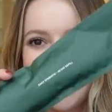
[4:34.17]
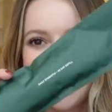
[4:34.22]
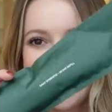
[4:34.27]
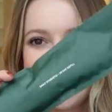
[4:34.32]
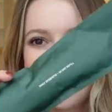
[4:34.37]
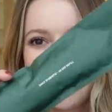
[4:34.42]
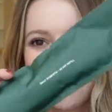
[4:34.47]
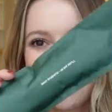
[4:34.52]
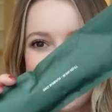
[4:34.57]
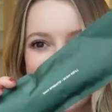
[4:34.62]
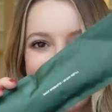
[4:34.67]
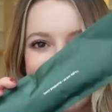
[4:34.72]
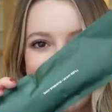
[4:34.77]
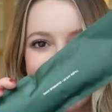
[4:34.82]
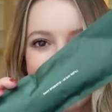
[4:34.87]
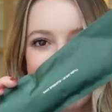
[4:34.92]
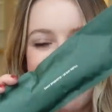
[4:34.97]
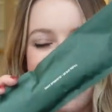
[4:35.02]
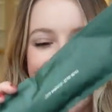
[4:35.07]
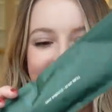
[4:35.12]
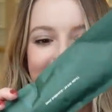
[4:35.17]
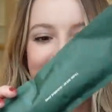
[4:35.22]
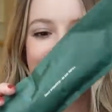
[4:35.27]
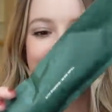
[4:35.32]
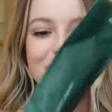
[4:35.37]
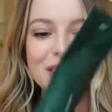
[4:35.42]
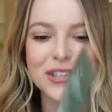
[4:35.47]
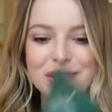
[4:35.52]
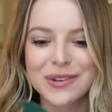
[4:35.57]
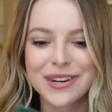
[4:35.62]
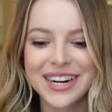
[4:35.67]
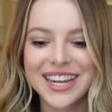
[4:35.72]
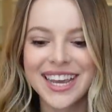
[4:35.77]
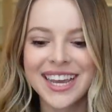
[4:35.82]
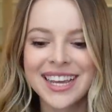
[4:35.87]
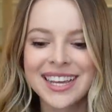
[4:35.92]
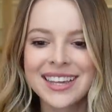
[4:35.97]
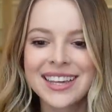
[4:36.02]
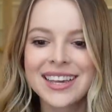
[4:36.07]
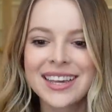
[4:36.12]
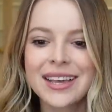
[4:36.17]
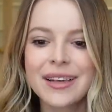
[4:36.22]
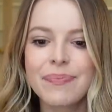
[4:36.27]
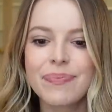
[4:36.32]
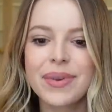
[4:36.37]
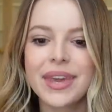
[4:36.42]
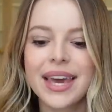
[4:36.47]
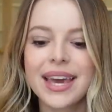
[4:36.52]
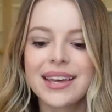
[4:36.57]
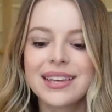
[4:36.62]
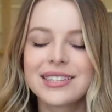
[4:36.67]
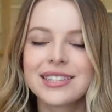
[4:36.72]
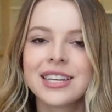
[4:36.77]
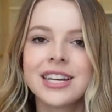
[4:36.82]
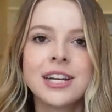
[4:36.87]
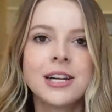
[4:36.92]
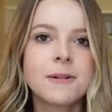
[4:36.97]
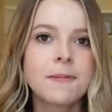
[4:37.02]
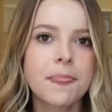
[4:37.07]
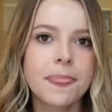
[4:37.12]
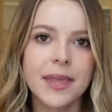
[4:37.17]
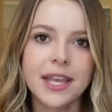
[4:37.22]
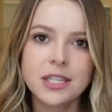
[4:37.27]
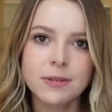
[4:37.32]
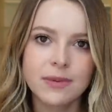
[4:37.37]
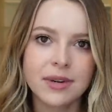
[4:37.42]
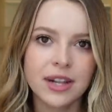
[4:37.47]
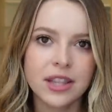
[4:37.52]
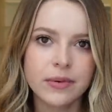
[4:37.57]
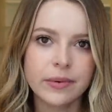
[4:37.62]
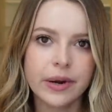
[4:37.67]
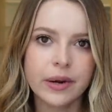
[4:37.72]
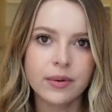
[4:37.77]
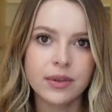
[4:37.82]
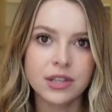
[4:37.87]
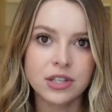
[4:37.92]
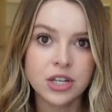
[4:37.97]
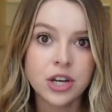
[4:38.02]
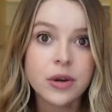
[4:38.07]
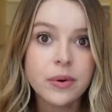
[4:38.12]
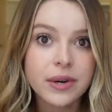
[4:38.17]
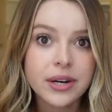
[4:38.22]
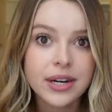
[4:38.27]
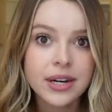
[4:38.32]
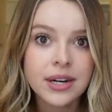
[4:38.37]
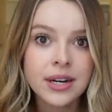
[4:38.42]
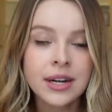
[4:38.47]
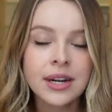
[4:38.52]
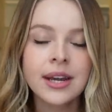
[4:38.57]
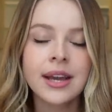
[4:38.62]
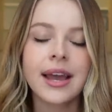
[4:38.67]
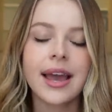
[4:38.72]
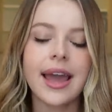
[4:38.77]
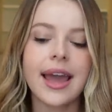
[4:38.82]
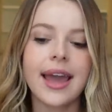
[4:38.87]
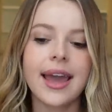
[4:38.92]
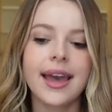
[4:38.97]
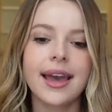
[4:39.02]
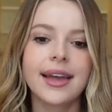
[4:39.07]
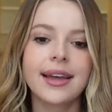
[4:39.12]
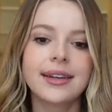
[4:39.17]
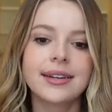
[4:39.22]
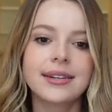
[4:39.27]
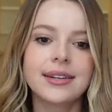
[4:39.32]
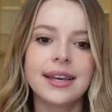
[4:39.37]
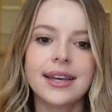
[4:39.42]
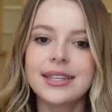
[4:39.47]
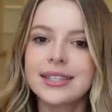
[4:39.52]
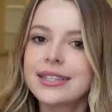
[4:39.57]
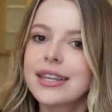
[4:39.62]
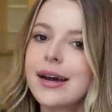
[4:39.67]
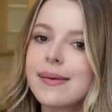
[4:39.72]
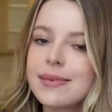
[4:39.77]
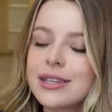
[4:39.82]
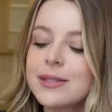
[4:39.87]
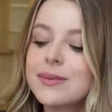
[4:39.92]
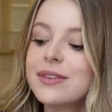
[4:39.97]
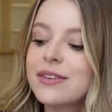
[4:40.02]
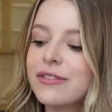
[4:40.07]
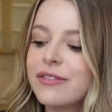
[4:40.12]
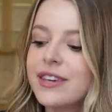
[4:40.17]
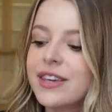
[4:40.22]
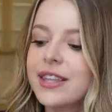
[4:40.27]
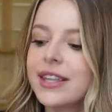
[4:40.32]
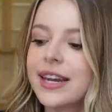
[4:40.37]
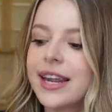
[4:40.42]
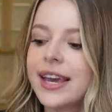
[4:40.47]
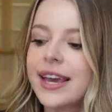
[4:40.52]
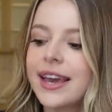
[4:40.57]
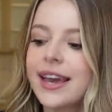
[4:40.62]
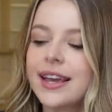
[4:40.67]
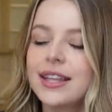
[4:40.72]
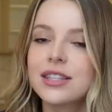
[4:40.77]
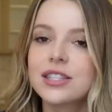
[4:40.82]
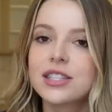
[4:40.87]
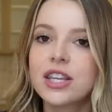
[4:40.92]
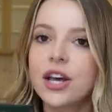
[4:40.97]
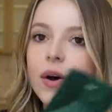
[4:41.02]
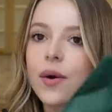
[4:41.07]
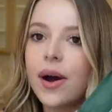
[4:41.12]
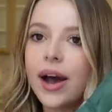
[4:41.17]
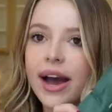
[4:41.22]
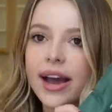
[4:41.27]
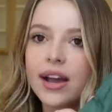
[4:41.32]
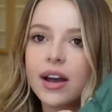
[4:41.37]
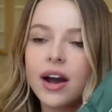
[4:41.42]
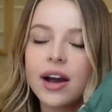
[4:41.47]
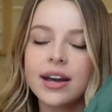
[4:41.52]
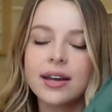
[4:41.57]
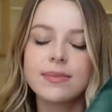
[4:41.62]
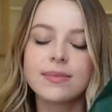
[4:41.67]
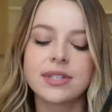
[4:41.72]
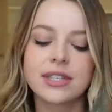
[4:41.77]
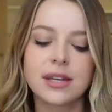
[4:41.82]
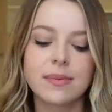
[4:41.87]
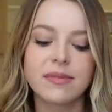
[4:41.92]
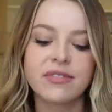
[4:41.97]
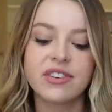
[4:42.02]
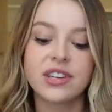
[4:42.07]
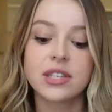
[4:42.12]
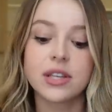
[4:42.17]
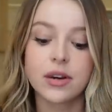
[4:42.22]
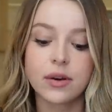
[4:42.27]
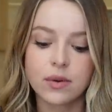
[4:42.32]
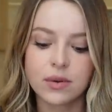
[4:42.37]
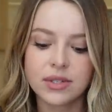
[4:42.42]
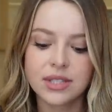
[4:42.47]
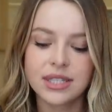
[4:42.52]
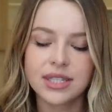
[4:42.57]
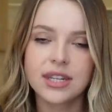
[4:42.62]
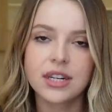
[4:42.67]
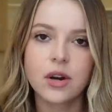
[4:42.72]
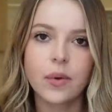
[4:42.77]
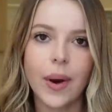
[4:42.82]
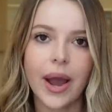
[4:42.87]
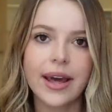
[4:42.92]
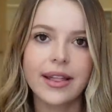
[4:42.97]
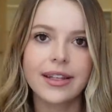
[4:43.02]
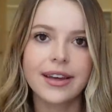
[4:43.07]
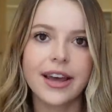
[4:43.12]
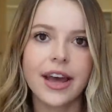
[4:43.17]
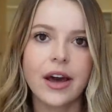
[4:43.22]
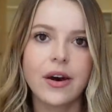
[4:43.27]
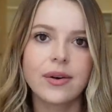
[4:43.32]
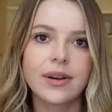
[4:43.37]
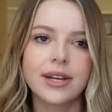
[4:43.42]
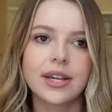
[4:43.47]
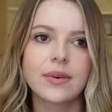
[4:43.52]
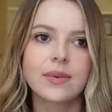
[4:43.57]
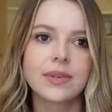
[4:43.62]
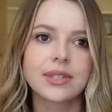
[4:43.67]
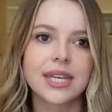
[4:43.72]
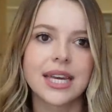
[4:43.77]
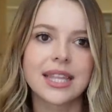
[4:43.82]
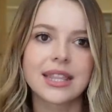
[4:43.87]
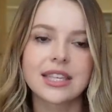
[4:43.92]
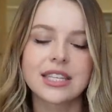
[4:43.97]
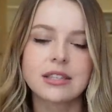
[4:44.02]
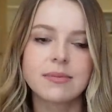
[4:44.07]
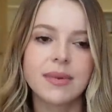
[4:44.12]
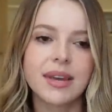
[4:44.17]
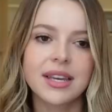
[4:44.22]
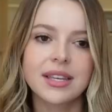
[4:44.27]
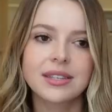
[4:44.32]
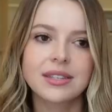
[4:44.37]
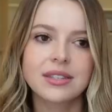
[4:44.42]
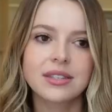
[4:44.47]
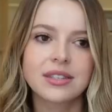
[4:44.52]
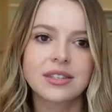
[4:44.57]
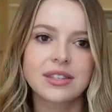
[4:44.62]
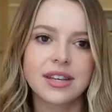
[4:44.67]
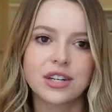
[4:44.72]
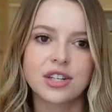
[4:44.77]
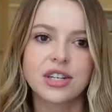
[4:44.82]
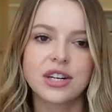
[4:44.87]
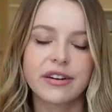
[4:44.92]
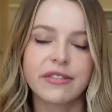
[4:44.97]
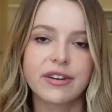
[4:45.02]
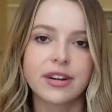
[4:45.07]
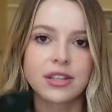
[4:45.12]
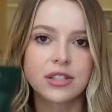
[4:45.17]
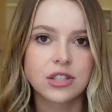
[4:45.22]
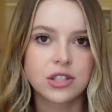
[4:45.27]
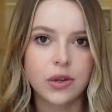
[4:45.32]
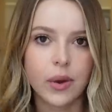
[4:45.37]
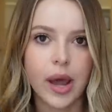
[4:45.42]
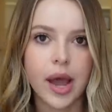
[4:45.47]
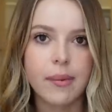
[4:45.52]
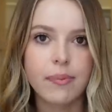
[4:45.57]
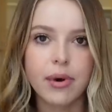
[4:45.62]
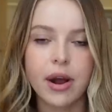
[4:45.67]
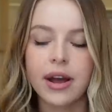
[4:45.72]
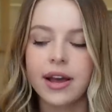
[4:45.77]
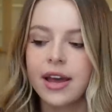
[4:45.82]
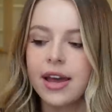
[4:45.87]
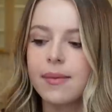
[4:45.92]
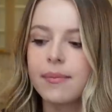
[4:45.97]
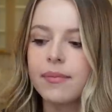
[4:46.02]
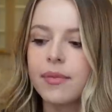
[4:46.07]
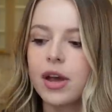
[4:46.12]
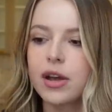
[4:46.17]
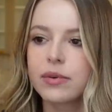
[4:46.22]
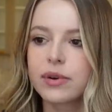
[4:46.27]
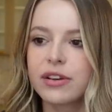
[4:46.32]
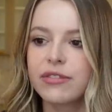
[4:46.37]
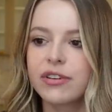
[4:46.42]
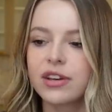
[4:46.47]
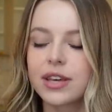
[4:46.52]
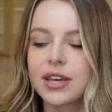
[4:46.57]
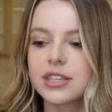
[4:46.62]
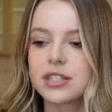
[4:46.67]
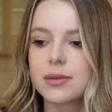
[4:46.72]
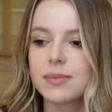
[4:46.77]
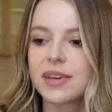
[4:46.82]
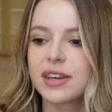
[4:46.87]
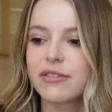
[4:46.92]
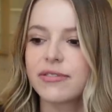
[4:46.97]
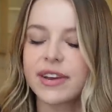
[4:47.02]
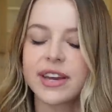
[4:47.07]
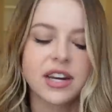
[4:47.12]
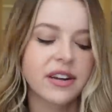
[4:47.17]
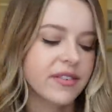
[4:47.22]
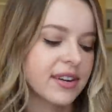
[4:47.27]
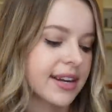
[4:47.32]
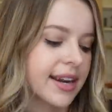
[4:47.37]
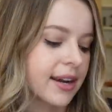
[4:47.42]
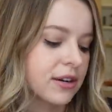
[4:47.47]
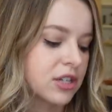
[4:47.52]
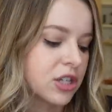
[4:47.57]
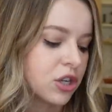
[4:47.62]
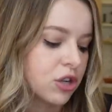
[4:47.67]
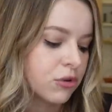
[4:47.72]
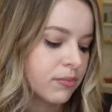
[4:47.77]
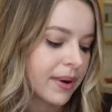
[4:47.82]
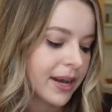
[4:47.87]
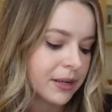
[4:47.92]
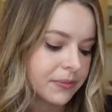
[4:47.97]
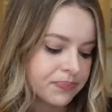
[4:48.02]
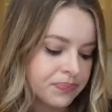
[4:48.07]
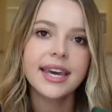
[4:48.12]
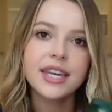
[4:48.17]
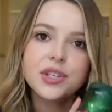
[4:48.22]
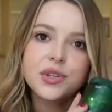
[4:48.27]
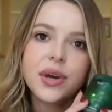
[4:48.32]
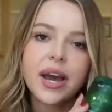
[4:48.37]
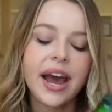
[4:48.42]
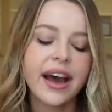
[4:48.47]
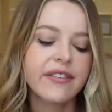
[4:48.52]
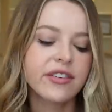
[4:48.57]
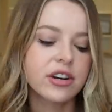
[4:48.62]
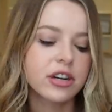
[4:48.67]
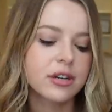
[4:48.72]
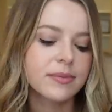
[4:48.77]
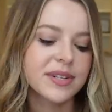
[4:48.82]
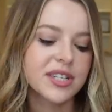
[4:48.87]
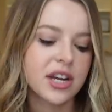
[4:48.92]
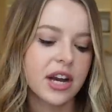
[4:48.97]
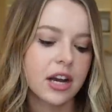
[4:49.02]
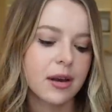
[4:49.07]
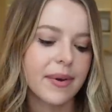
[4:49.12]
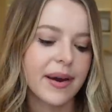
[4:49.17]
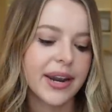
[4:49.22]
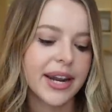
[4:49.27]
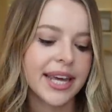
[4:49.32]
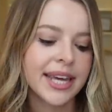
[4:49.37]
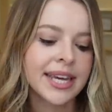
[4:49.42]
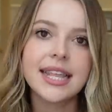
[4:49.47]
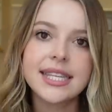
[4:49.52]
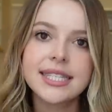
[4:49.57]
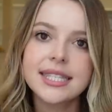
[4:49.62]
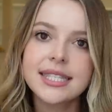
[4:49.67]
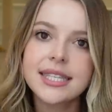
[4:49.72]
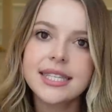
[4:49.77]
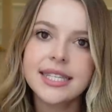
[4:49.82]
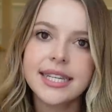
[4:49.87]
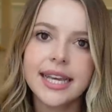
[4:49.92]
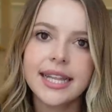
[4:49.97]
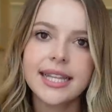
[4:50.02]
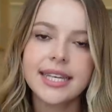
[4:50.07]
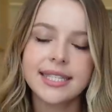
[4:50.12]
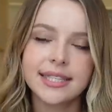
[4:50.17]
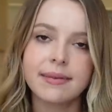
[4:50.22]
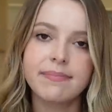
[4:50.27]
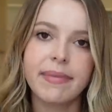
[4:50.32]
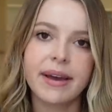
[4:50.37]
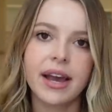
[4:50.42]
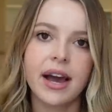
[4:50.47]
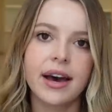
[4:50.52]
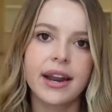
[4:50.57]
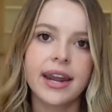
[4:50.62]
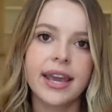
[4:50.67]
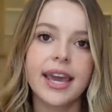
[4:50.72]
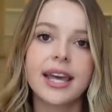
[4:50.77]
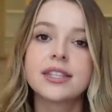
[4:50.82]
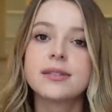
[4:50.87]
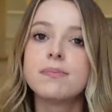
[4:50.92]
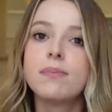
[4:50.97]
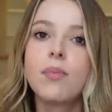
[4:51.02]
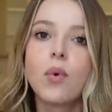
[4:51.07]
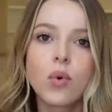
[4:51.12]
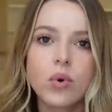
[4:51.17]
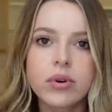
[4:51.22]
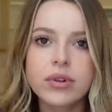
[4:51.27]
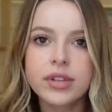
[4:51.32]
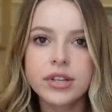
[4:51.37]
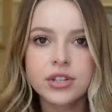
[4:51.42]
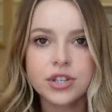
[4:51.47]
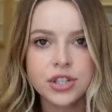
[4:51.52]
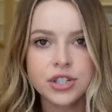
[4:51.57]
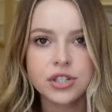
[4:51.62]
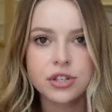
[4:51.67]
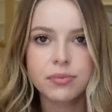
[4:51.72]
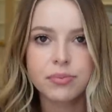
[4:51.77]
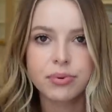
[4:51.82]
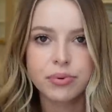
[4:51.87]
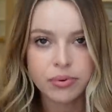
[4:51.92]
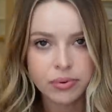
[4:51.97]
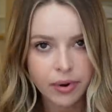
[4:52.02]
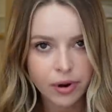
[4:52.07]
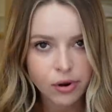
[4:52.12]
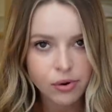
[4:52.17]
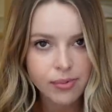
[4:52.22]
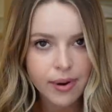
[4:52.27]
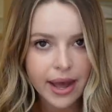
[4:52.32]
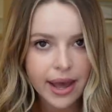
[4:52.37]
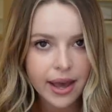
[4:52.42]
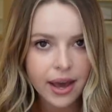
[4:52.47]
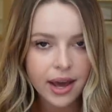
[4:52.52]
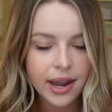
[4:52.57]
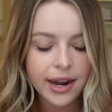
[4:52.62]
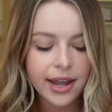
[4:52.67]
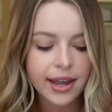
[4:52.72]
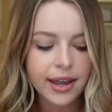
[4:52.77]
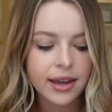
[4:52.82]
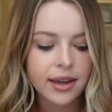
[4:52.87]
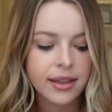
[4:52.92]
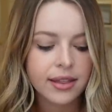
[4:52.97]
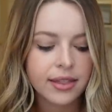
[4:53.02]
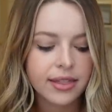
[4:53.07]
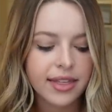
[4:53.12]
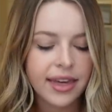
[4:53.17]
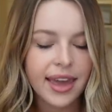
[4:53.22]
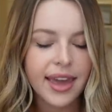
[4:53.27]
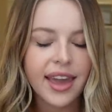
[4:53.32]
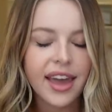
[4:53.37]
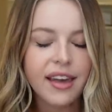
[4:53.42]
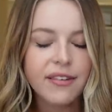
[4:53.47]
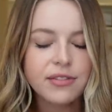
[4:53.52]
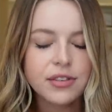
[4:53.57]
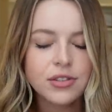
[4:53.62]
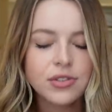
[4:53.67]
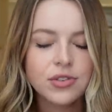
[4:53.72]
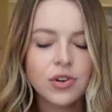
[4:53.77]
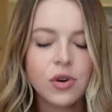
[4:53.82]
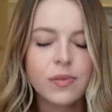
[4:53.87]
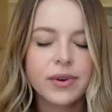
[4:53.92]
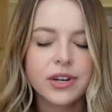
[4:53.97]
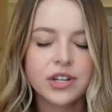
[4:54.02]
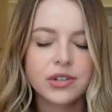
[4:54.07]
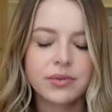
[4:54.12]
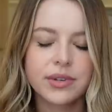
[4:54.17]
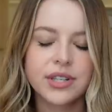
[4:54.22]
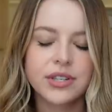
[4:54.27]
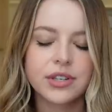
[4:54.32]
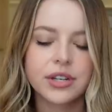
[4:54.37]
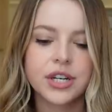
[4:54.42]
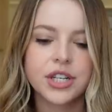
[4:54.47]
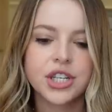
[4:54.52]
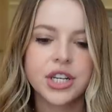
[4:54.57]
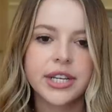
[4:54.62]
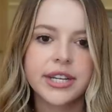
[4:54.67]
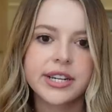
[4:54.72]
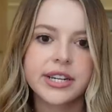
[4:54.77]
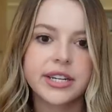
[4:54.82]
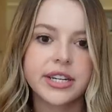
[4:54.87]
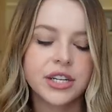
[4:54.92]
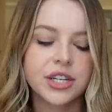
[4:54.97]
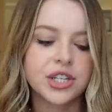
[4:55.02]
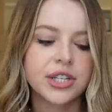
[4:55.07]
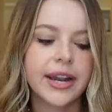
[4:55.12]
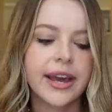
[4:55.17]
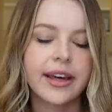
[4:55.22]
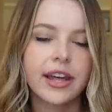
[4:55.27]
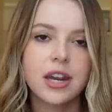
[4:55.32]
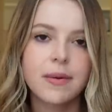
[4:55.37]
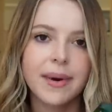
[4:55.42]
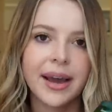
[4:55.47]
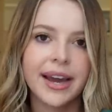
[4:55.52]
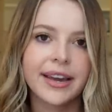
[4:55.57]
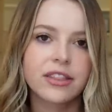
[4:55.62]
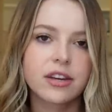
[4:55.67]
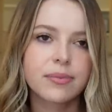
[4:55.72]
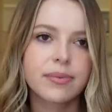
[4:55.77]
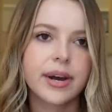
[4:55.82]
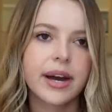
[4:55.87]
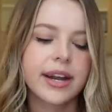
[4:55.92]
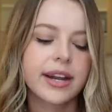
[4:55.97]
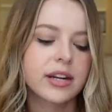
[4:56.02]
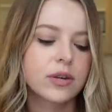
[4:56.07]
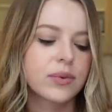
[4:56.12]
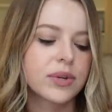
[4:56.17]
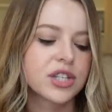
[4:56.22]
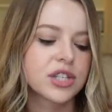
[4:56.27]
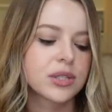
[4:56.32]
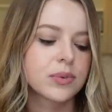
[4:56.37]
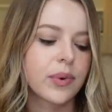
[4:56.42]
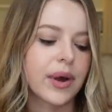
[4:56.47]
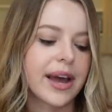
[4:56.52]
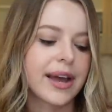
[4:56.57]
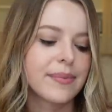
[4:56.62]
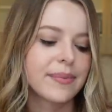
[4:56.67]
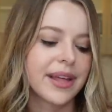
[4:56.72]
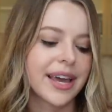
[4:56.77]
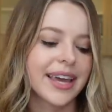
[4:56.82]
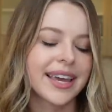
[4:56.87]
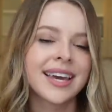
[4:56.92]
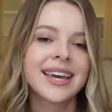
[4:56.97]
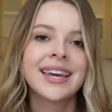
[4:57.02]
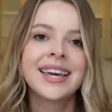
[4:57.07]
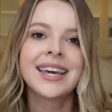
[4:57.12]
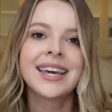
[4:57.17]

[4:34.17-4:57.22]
a little refill pack for Jordy because he's been on the road with Tour and his tummy's been feeling it. And so I got him some of his own seed a while ago, and he was like, This makes such a difference. So I brought him a refill. He's a big fan of it now, too. But in case you haven't heard me talk about it, this is a daily synbiotic. It's more than just a probiotic. They have so much research and intentionality behind their product, which is why I'm like,